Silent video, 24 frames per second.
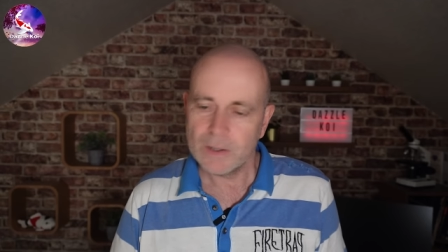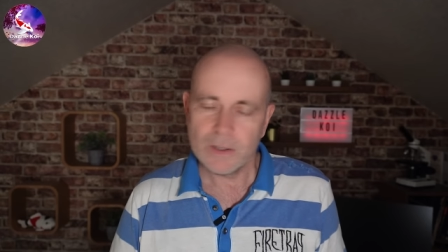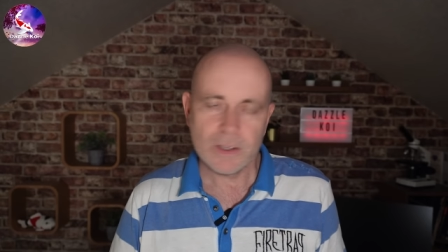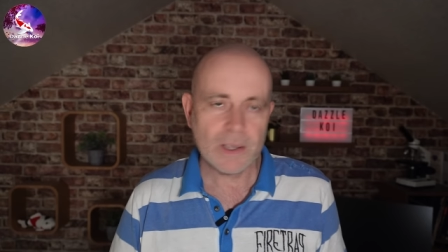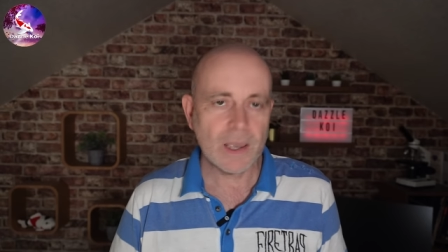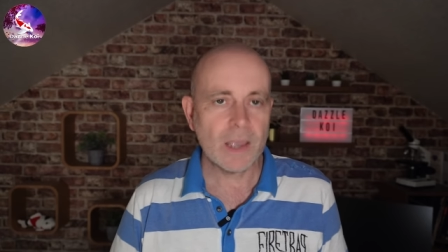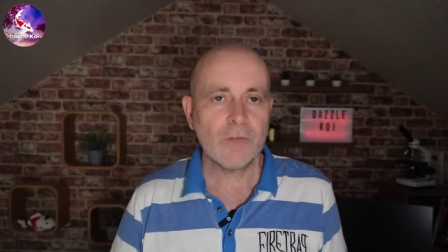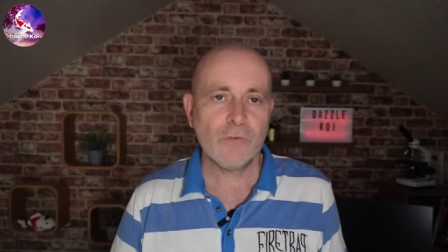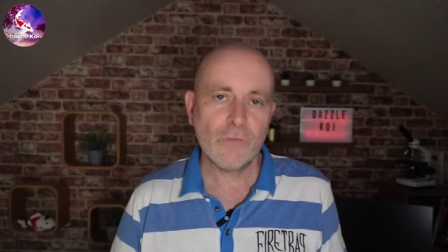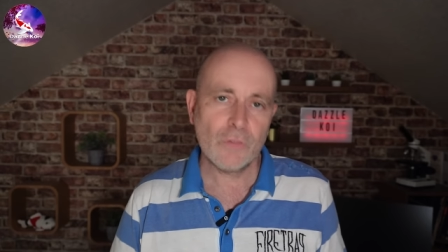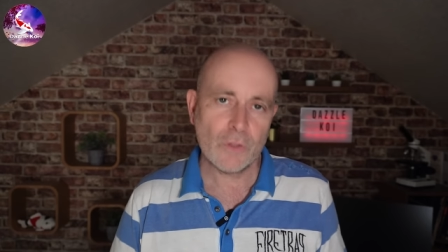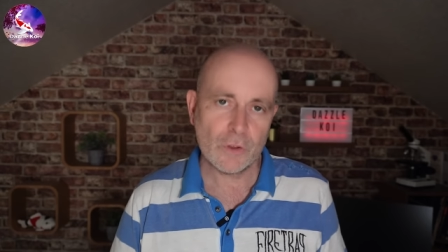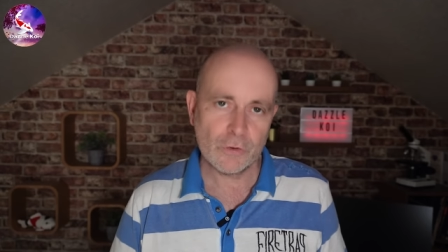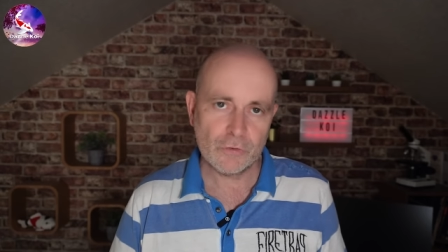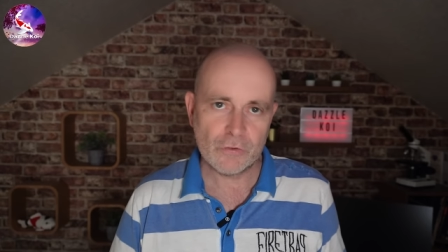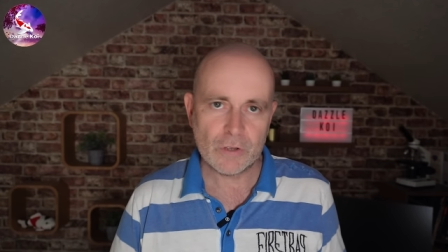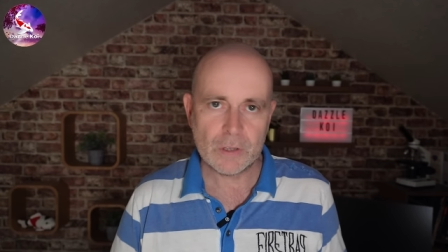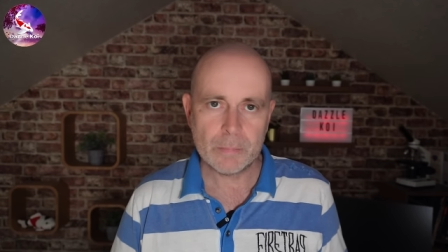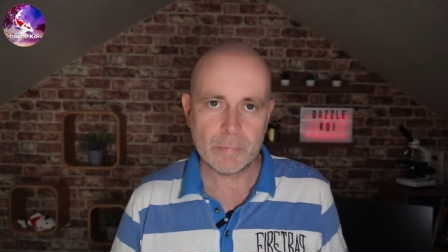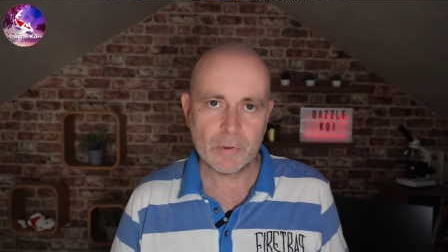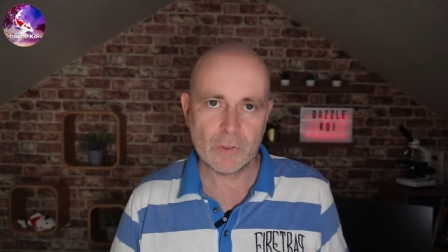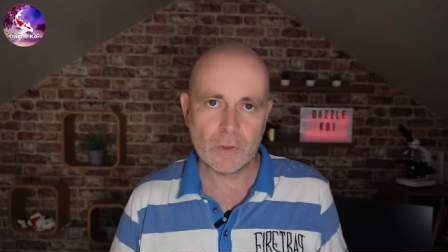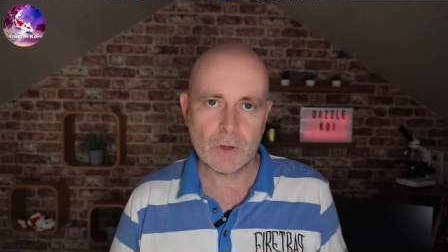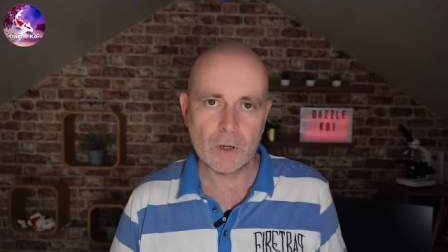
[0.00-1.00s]
Yes, they're
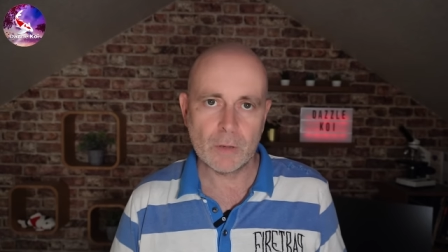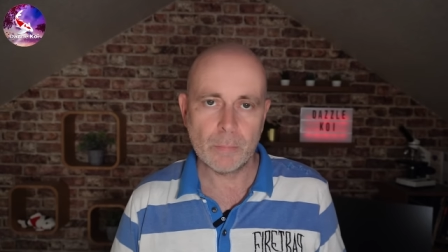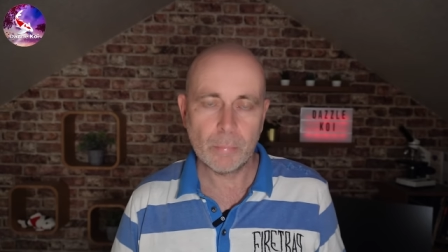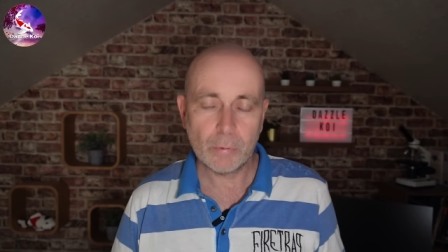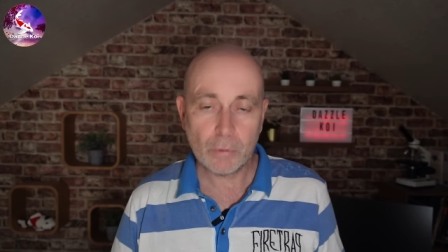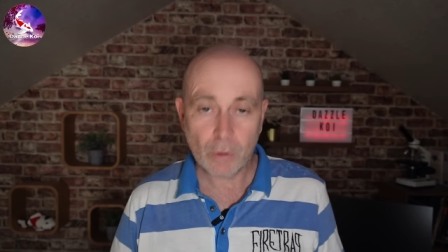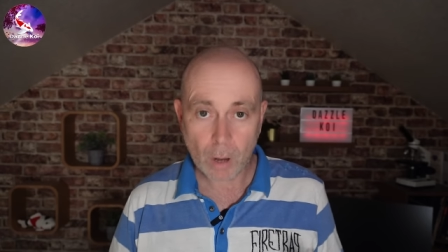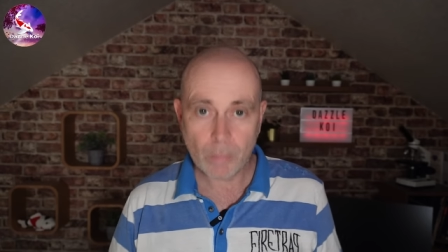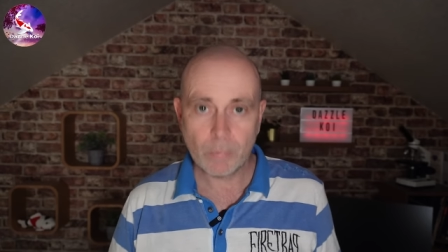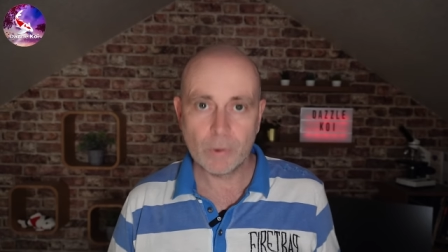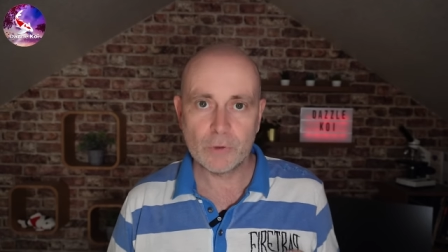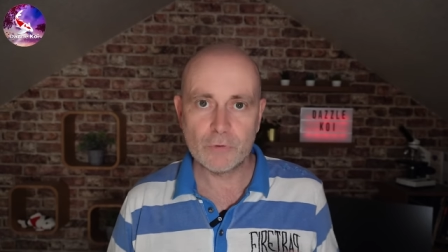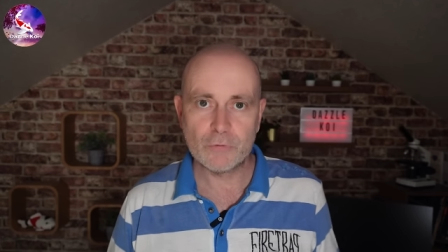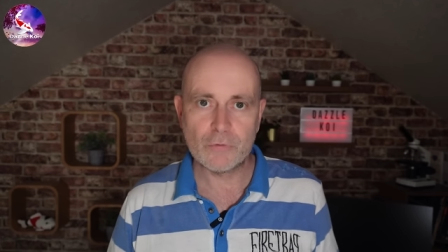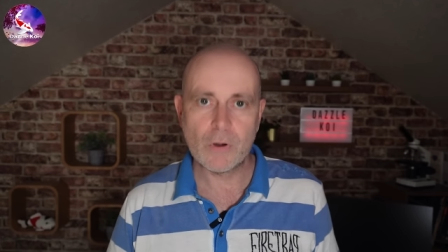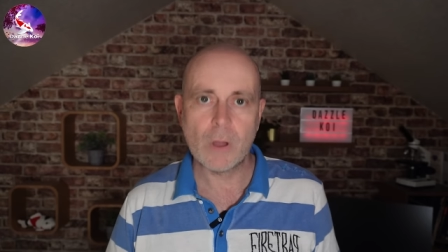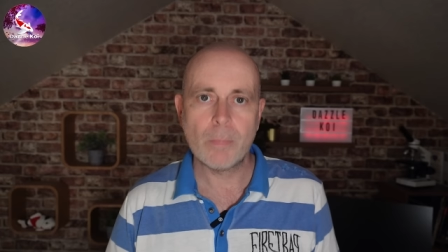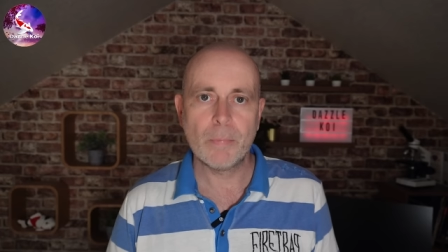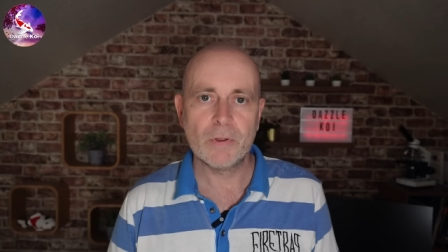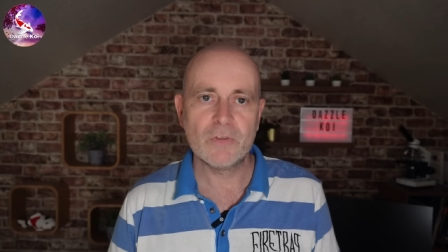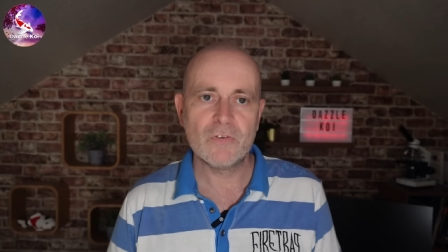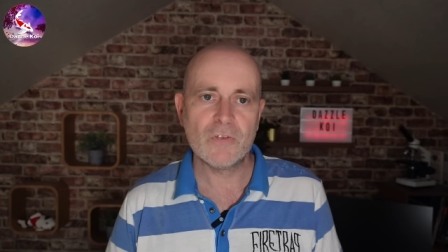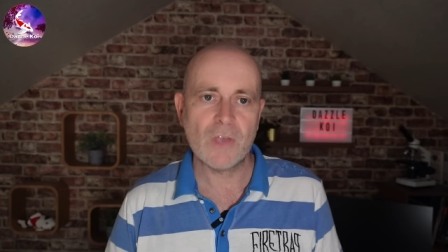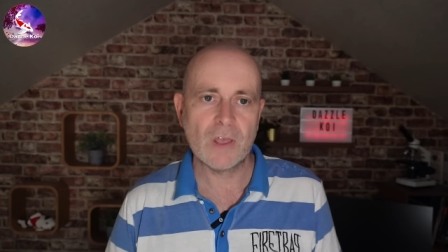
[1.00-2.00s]
cheaper than a proper
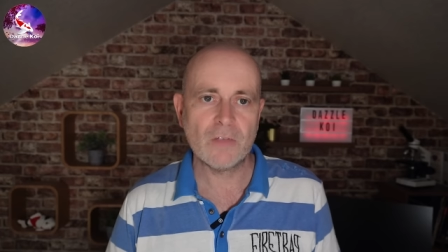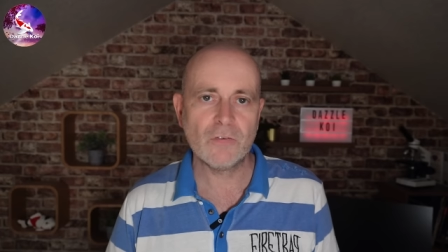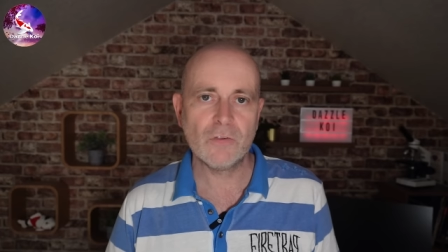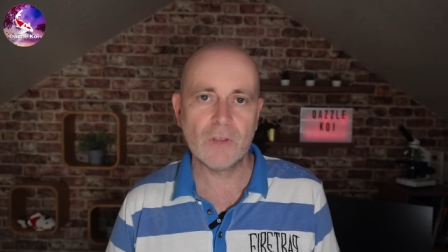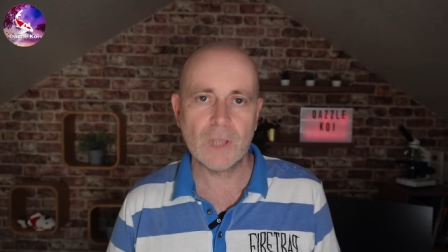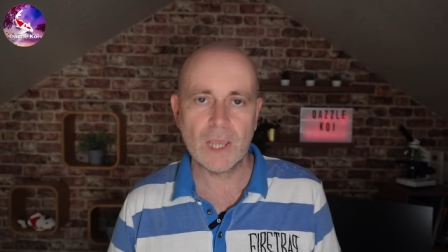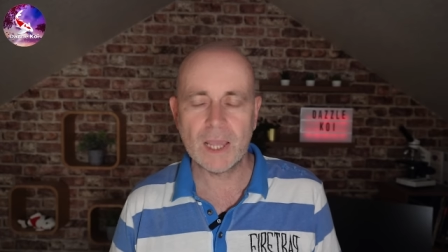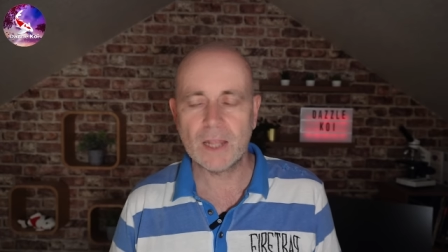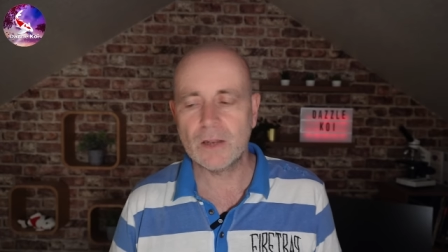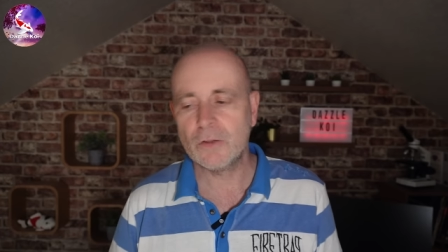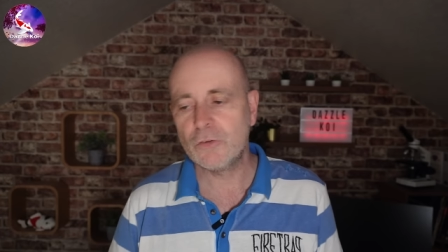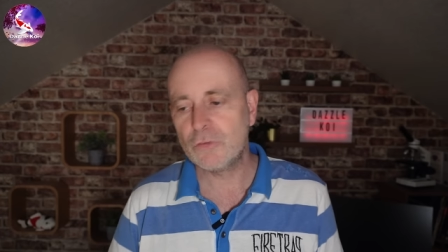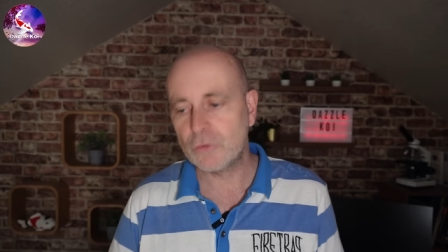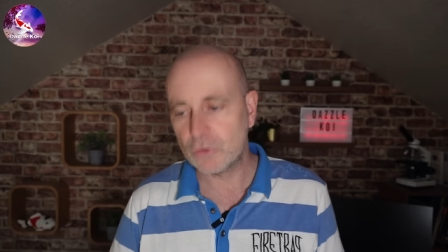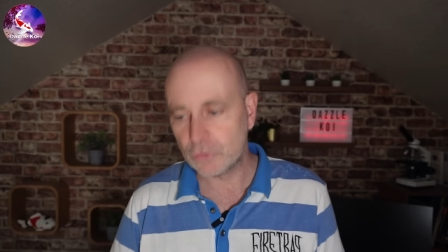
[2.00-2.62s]
dropper test kit,